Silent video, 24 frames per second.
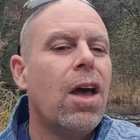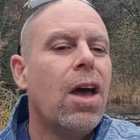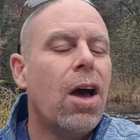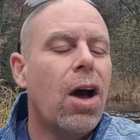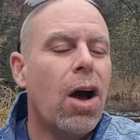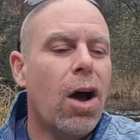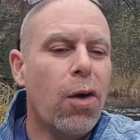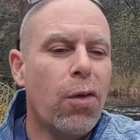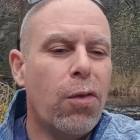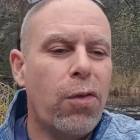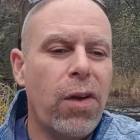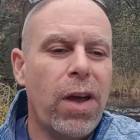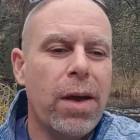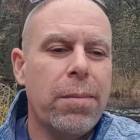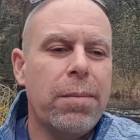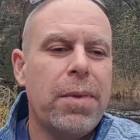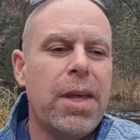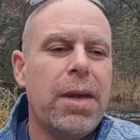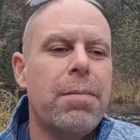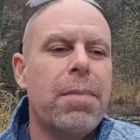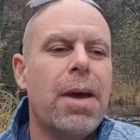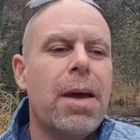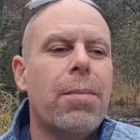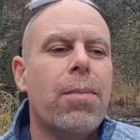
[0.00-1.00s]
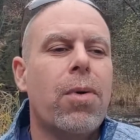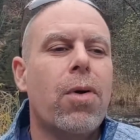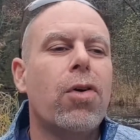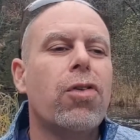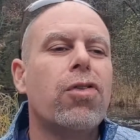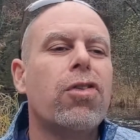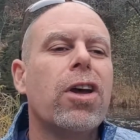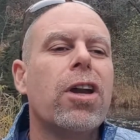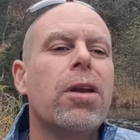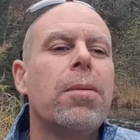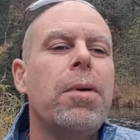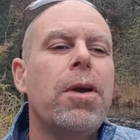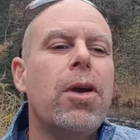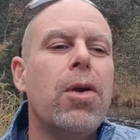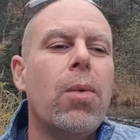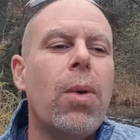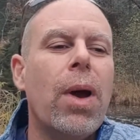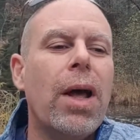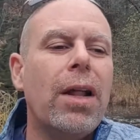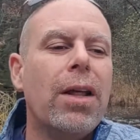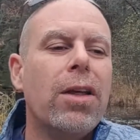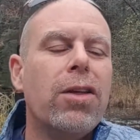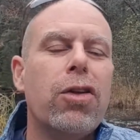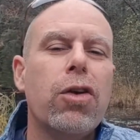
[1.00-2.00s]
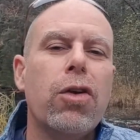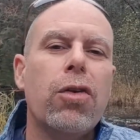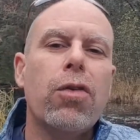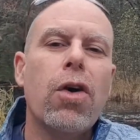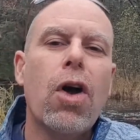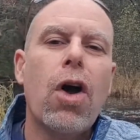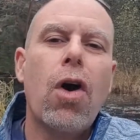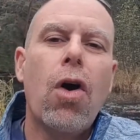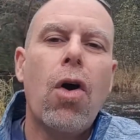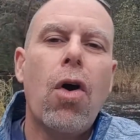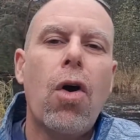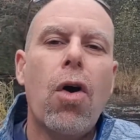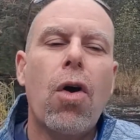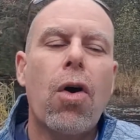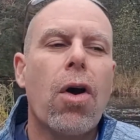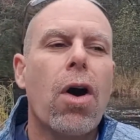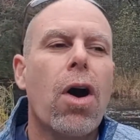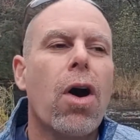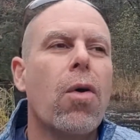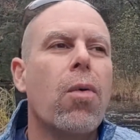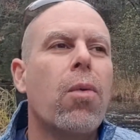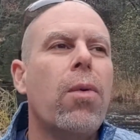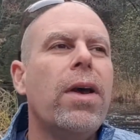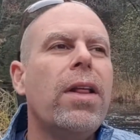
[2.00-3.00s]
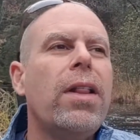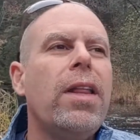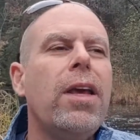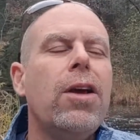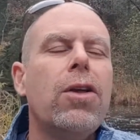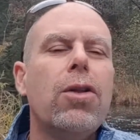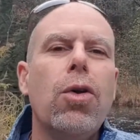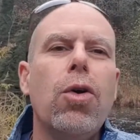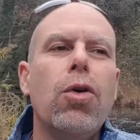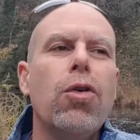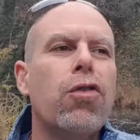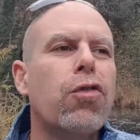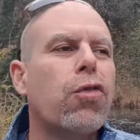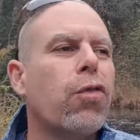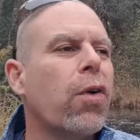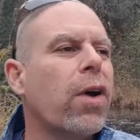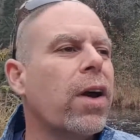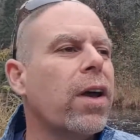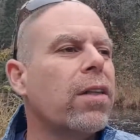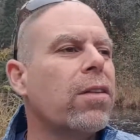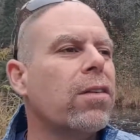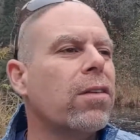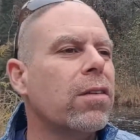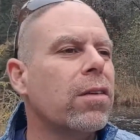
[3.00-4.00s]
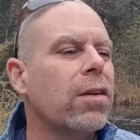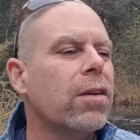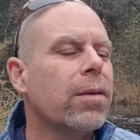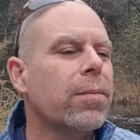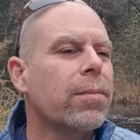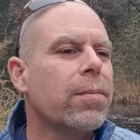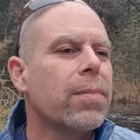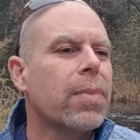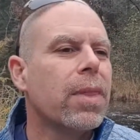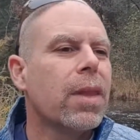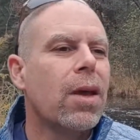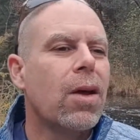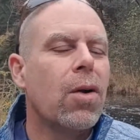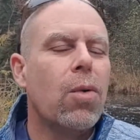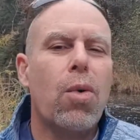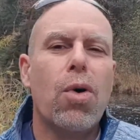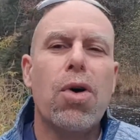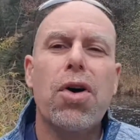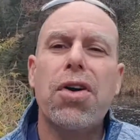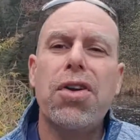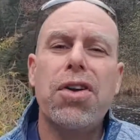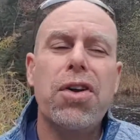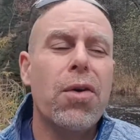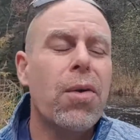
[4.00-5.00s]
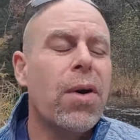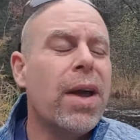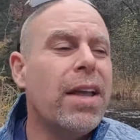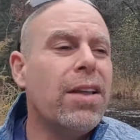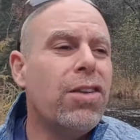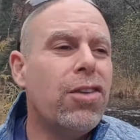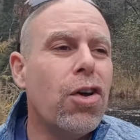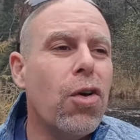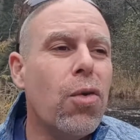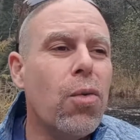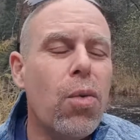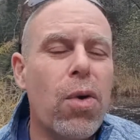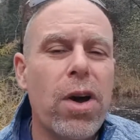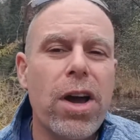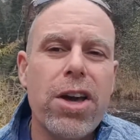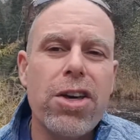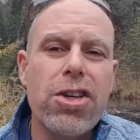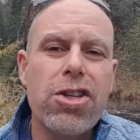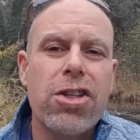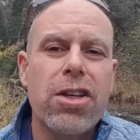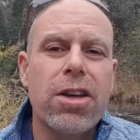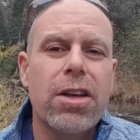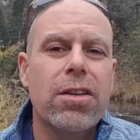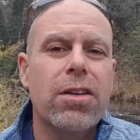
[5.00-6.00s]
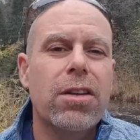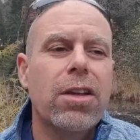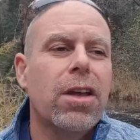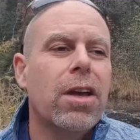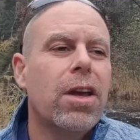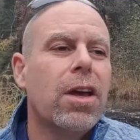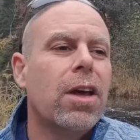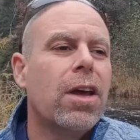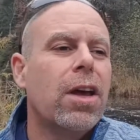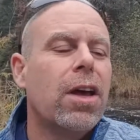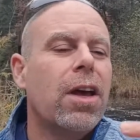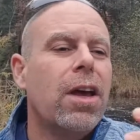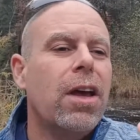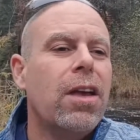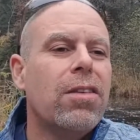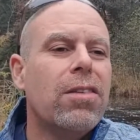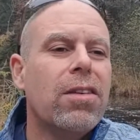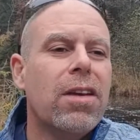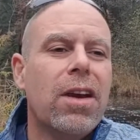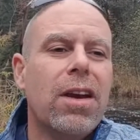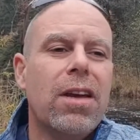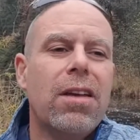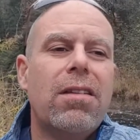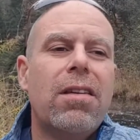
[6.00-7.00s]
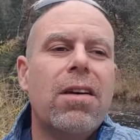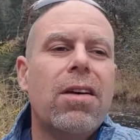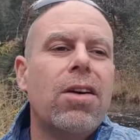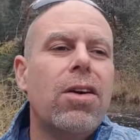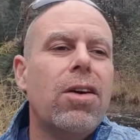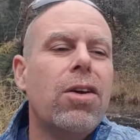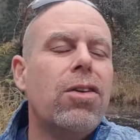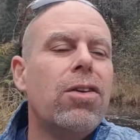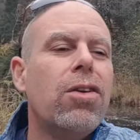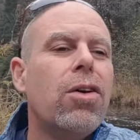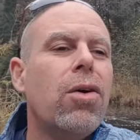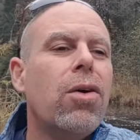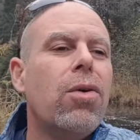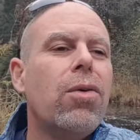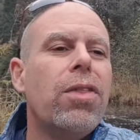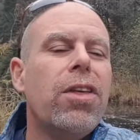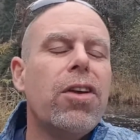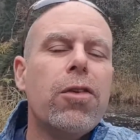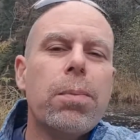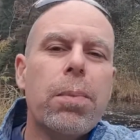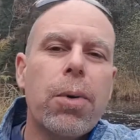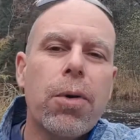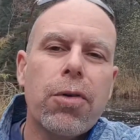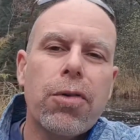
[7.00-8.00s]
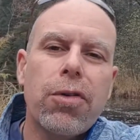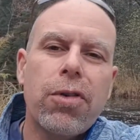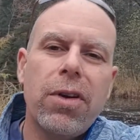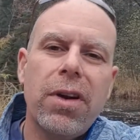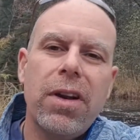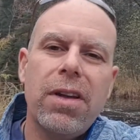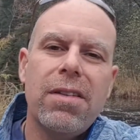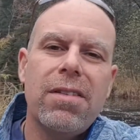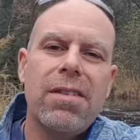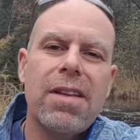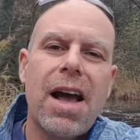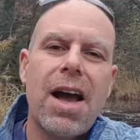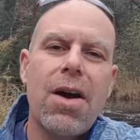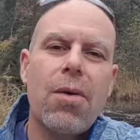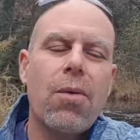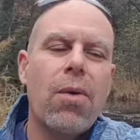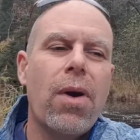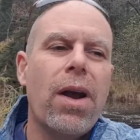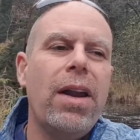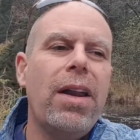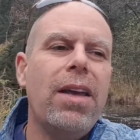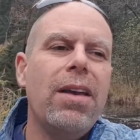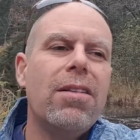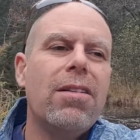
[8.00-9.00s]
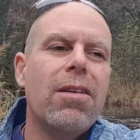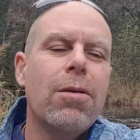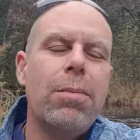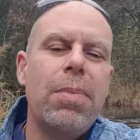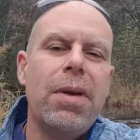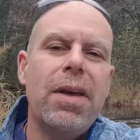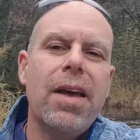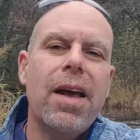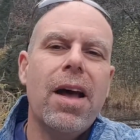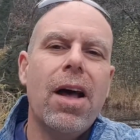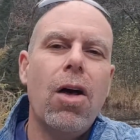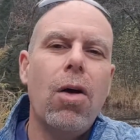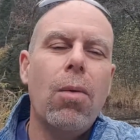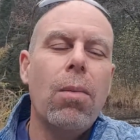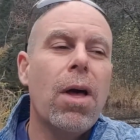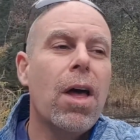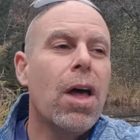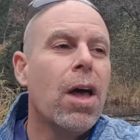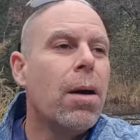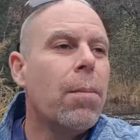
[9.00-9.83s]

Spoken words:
a family member, it's going to be a relative or a really close friend, where your intuition is going to tell you, no, this person is not ready to be helped.